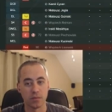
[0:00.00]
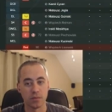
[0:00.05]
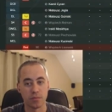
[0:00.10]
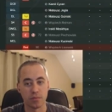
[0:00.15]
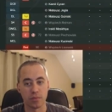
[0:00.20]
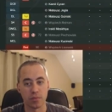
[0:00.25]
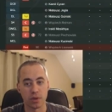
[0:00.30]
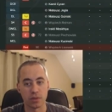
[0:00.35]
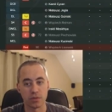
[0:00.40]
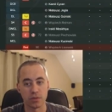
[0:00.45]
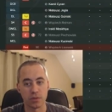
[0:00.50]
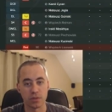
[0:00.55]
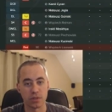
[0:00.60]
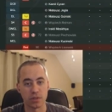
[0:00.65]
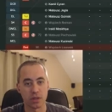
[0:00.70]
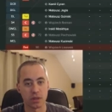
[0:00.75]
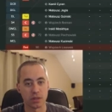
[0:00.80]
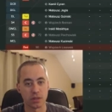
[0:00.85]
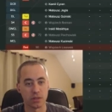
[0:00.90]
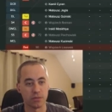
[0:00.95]
Presley, you're
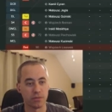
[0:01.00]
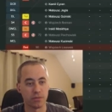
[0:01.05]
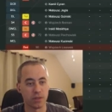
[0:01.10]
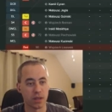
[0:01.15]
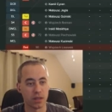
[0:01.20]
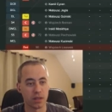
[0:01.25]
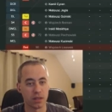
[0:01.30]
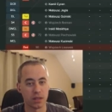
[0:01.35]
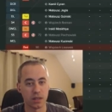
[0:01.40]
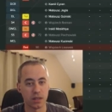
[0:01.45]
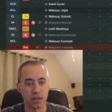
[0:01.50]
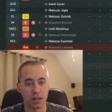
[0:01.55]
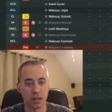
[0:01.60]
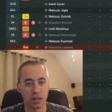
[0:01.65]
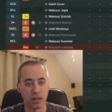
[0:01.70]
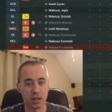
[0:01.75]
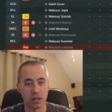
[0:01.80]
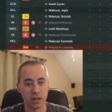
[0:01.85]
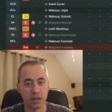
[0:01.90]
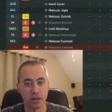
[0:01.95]
solid
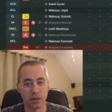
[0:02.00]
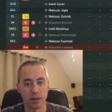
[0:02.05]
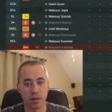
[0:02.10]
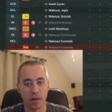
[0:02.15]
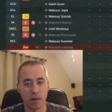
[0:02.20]
defending.